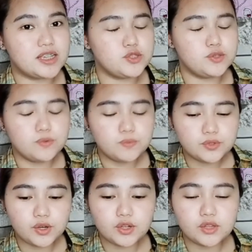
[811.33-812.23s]
You would
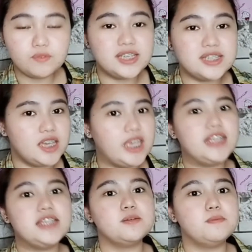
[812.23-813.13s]
always gain
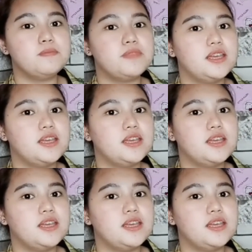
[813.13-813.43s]
something.